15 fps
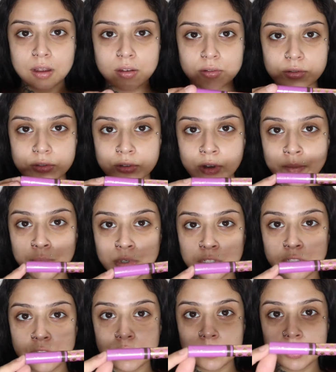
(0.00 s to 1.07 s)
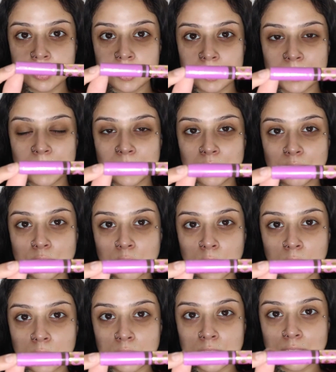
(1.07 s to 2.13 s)
So I'm gonna use this
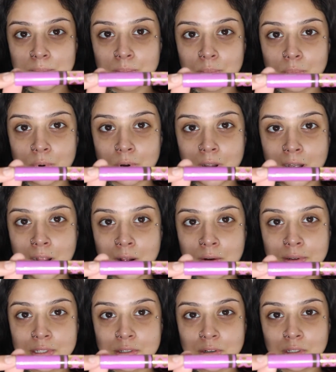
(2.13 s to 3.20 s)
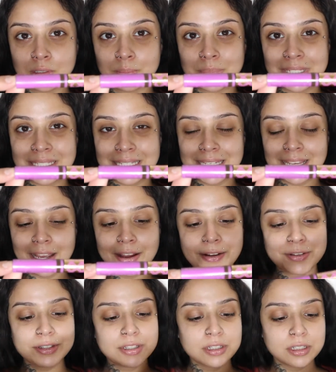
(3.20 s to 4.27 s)
Tarte brow. It's called Busy
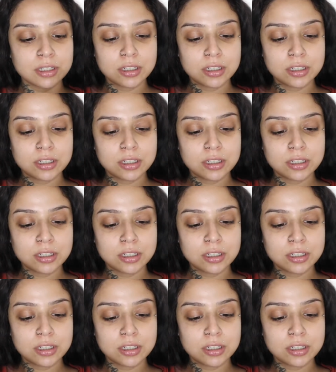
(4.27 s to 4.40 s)
Gals,